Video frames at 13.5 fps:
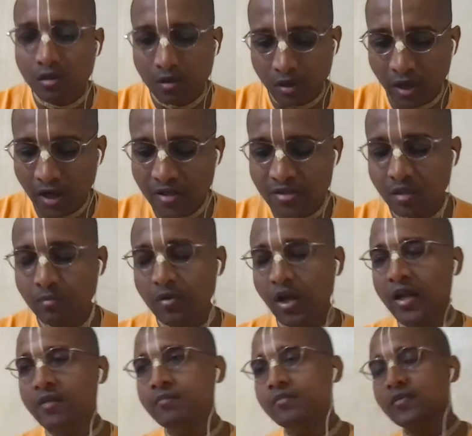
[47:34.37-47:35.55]
get some
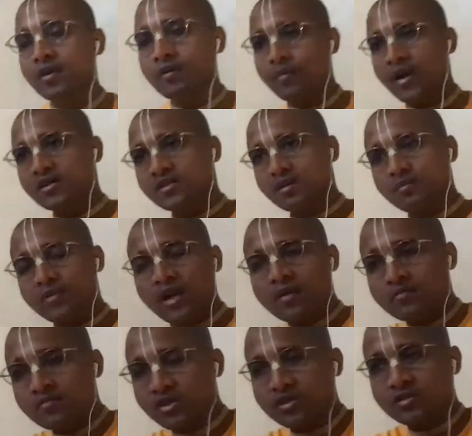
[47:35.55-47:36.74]
time, make some time,
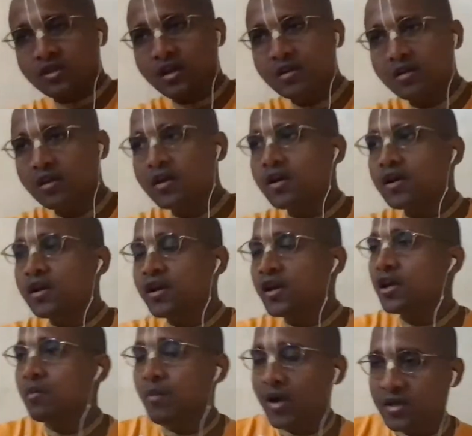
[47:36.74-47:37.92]
she said
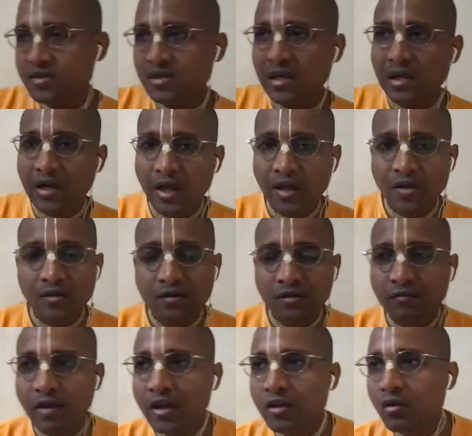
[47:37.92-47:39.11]
nearby is a lake
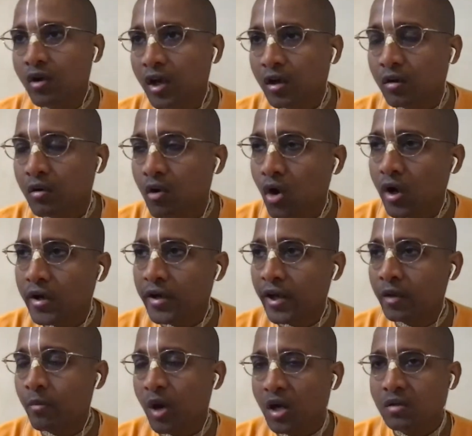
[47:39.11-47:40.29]
where you can go and take
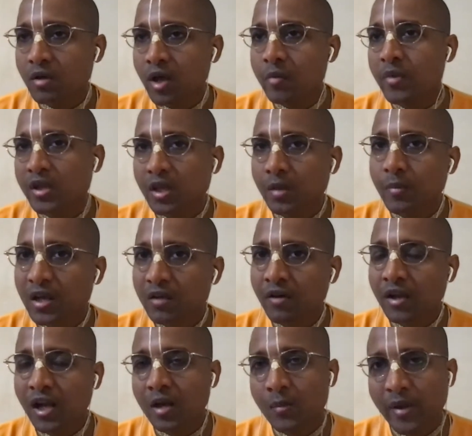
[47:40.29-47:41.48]
bath, and in the meanwhile
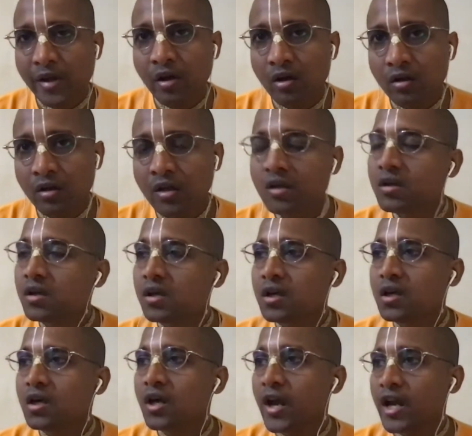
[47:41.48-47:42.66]
I'll make all the
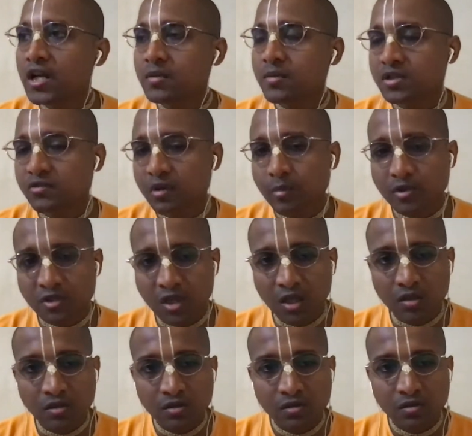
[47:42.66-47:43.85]
arrangements for prasad.
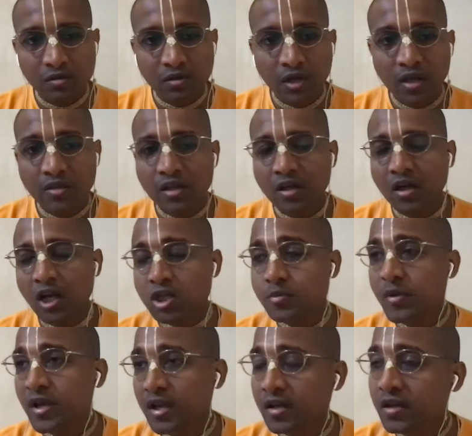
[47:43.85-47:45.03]
And then
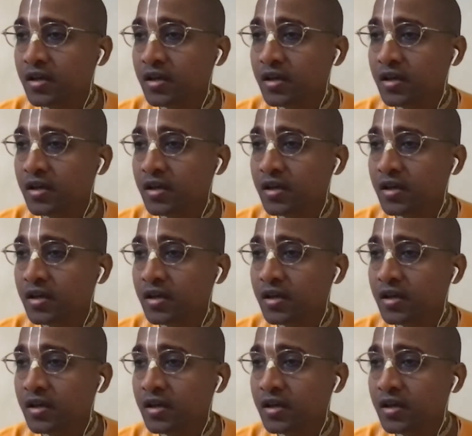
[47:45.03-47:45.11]
Lakshmi,